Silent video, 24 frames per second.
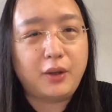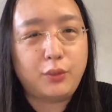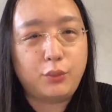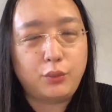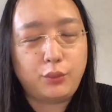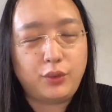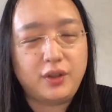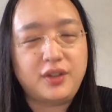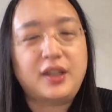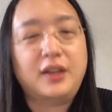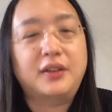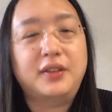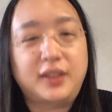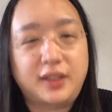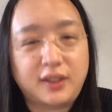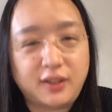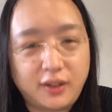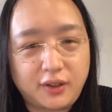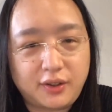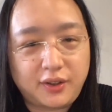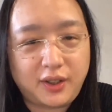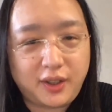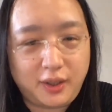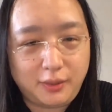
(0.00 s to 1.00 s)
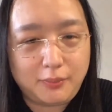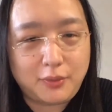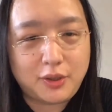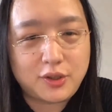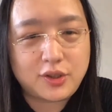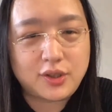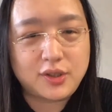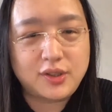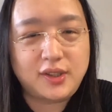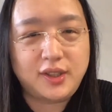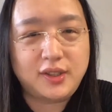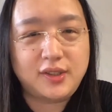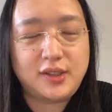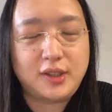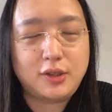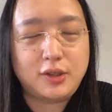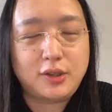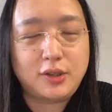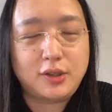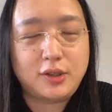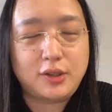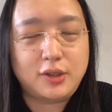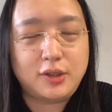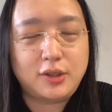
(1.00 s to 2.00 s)
without declaring an emergency
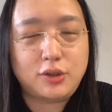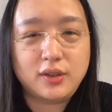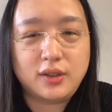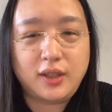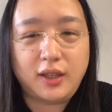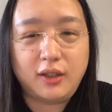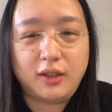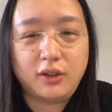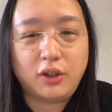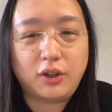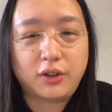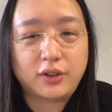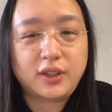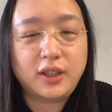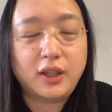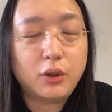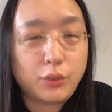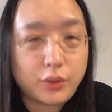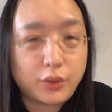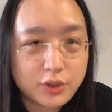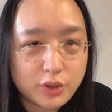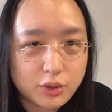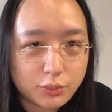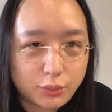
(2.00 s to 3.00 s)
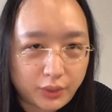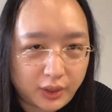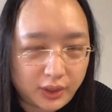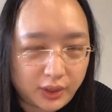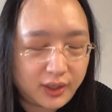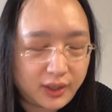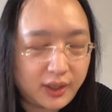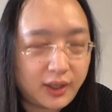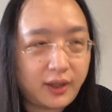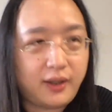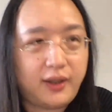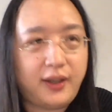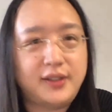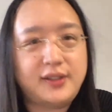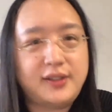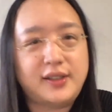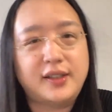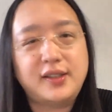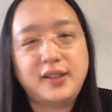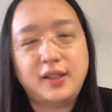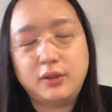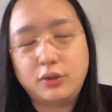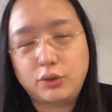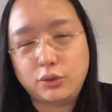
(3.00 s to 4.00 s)
situation and lockdown, which we, as I
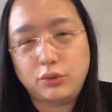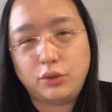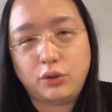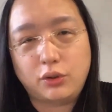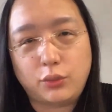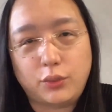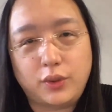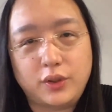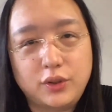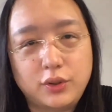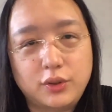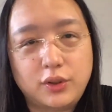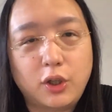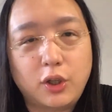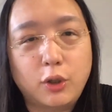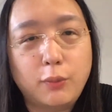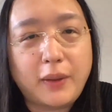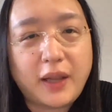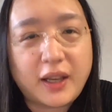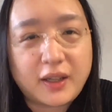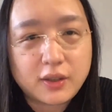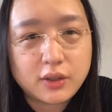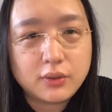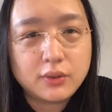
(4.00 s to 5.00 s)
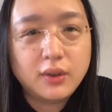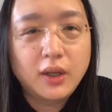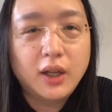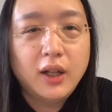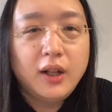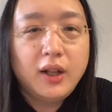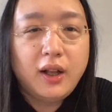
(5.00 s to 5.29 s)
said, we're not going to go back to.